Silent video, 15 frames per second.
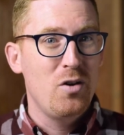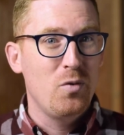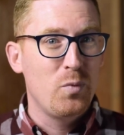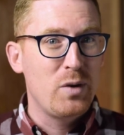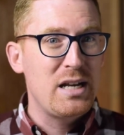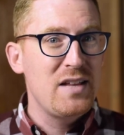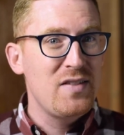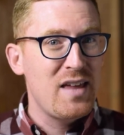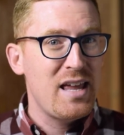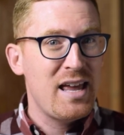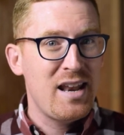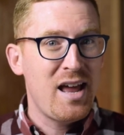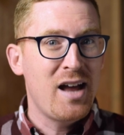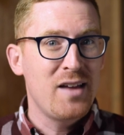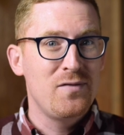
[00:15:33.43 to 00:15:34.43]
reading the
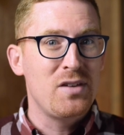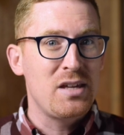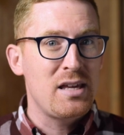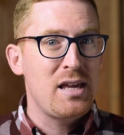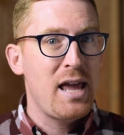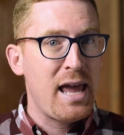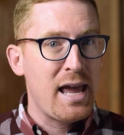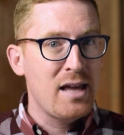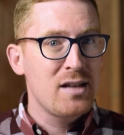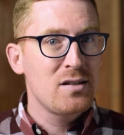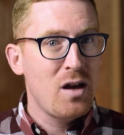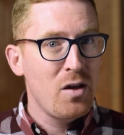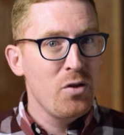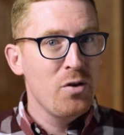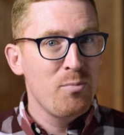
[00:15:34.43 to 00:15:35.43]
NIV and
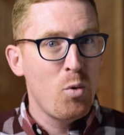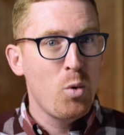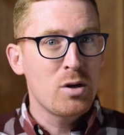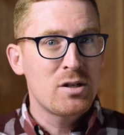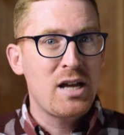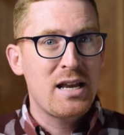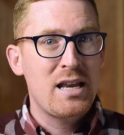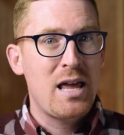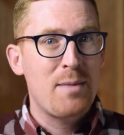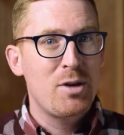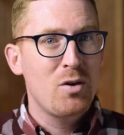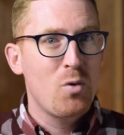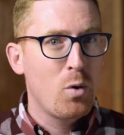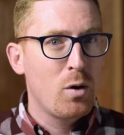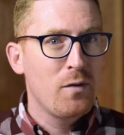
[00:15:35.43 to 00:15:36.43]
other more
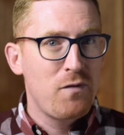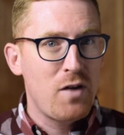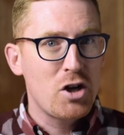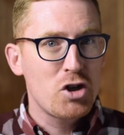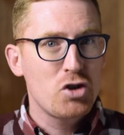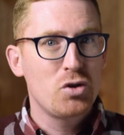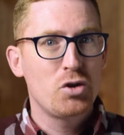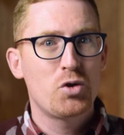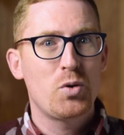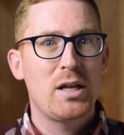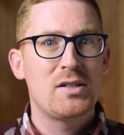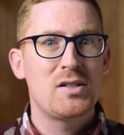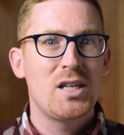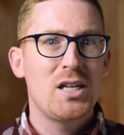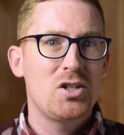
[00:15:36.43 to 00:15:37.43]
dynamic or functional
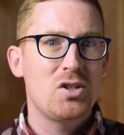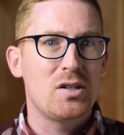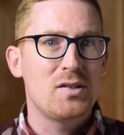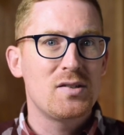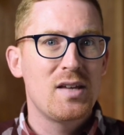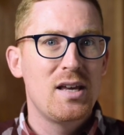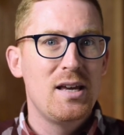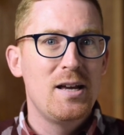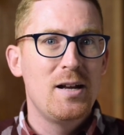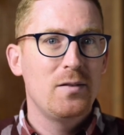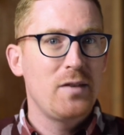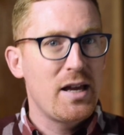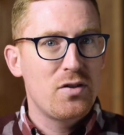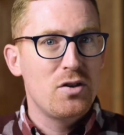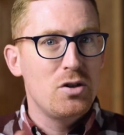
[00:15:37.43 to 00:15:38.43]
translations,
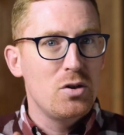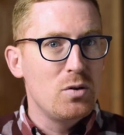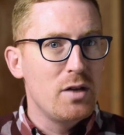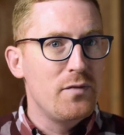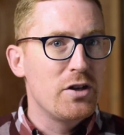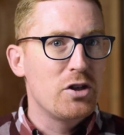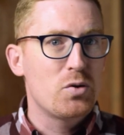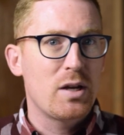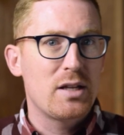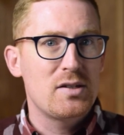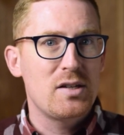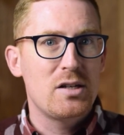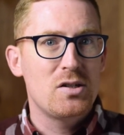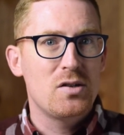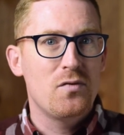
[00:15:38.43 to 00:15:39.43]
like the New Living
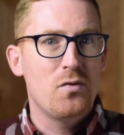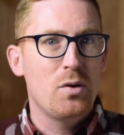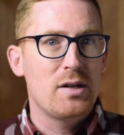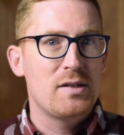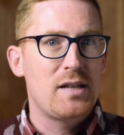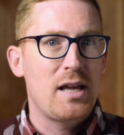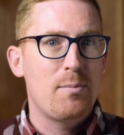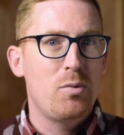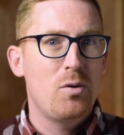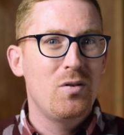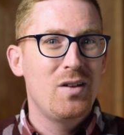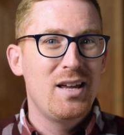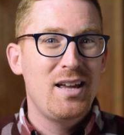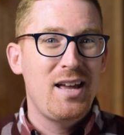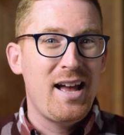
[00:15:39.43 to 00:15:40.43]
Translation, for
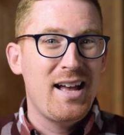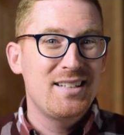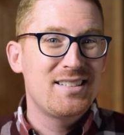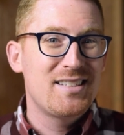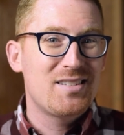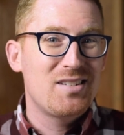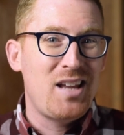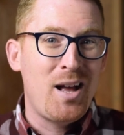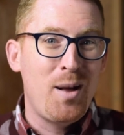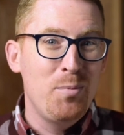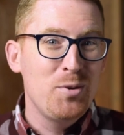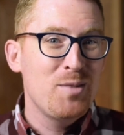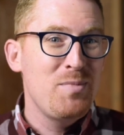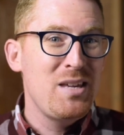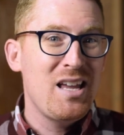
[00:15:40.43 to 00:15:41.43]
example, has
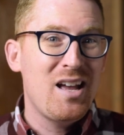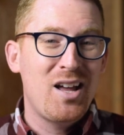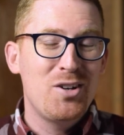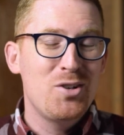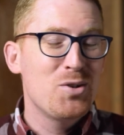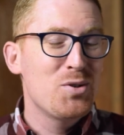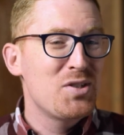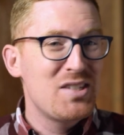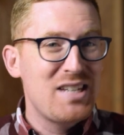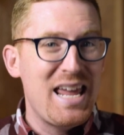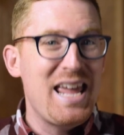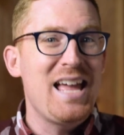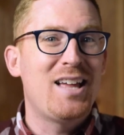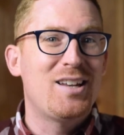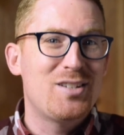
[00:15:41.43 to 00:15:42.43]
helped me
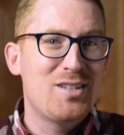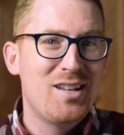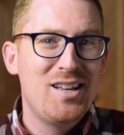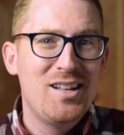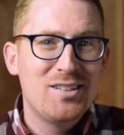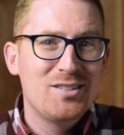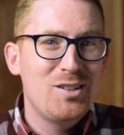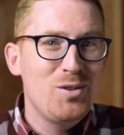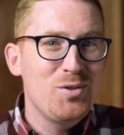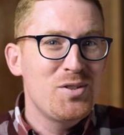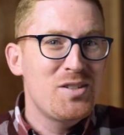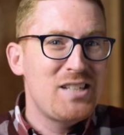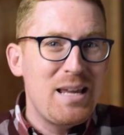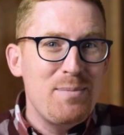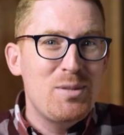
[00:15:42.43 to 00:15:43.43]
understand little
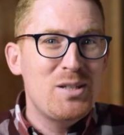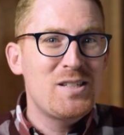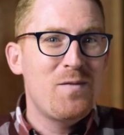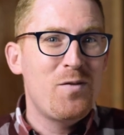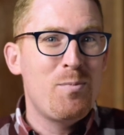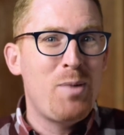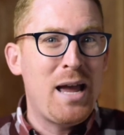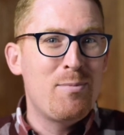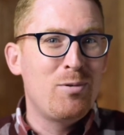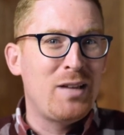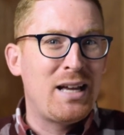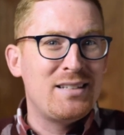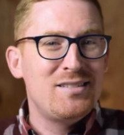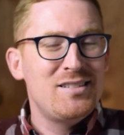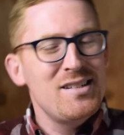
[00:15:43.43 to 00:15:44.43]
statements of the Bible
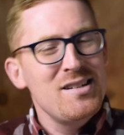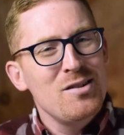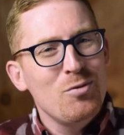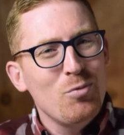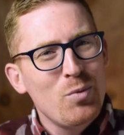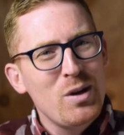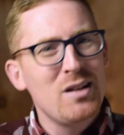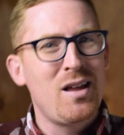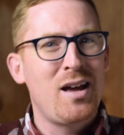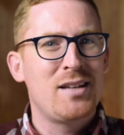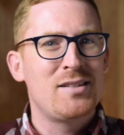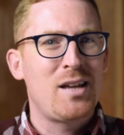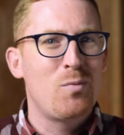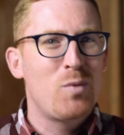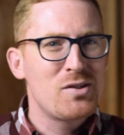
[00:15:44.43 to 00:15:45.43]
I didn't
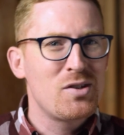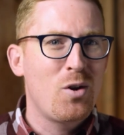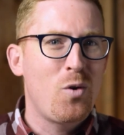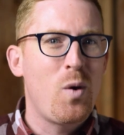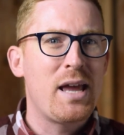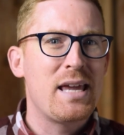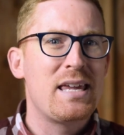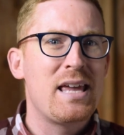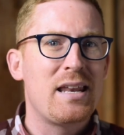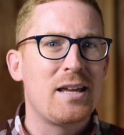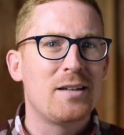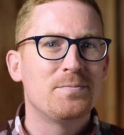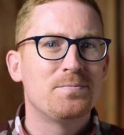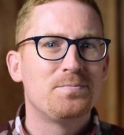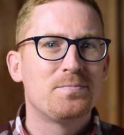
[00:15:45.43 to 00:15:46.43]
realize I wasn't quite getting.